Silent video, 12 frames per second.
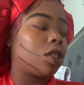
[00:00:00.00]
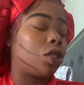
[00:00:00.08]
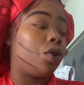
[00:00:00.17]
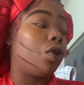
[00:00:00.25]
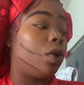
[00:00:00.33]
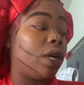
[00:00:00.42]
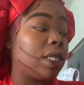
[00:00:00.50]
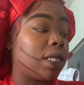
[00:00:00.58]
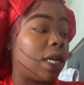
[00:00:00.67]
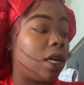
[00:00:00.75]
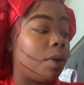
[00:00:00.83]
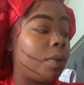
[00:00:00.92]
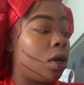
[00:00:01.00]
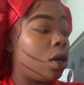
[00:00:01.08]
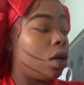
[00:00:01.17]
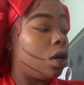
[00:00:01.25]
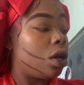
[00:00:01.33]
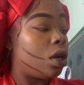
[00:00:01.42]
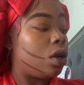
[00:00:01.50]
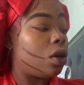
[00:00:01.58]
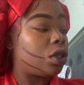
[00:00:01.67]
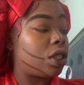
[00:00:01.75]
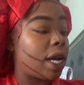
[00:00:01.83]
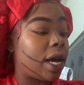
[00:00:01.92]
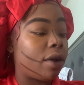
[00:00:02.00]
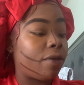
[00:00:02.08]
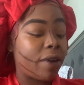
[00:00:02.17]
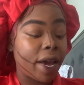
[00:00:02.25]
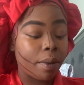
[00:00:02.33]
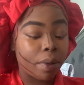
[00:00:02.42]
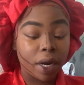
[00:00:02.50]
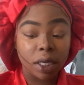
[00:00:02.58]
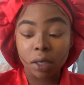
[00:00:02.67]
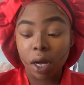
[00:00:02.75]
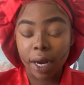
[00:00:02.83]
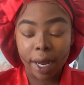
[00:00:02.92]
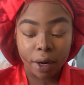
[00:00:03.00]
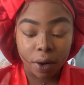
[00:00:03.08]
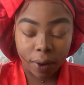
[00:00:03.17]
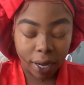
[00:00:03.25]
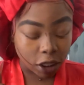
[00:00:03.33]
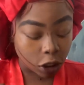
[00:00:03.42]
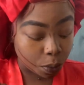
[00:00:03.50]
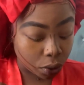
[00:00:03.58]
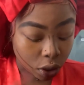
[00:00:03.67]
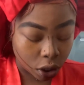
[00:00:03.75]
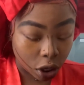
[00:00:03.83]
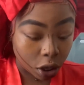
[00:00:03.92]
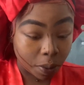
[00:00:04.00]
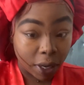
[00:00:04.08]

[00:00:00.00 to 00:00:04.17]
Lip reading: So, you know, he telling them, you know, she got in a fight, bro. That's all I know. I just pulled up.